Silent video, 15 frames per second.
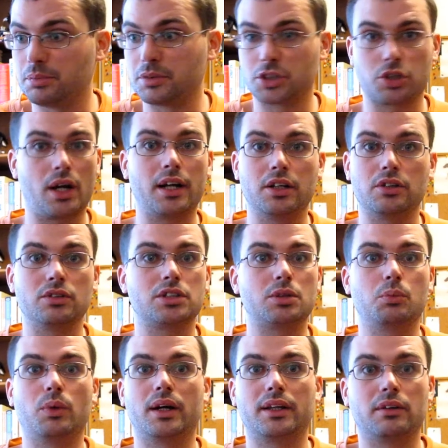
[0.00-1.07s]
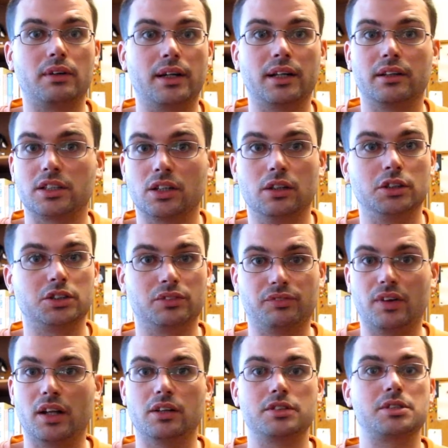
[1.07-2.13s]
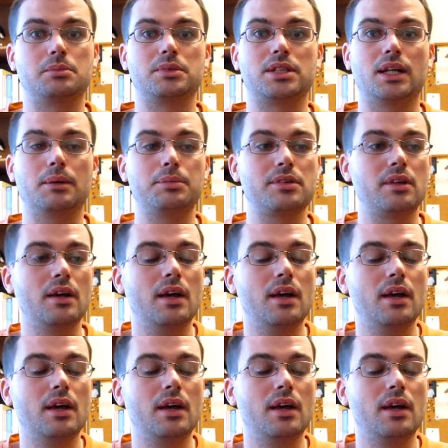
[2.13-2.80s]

try to do some weathering as long as you follow some tips.